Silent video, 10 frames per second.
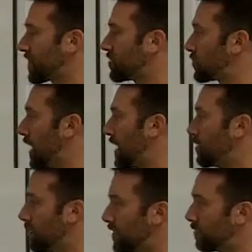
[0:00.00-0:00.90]
strand
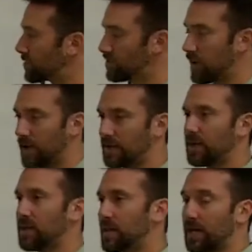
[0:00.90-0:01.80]
or a double strand
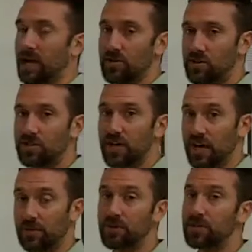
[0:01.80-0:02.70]
that carries
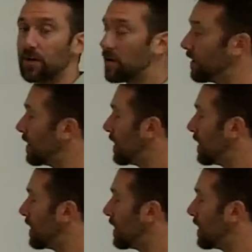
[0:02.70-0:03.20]
genetic material.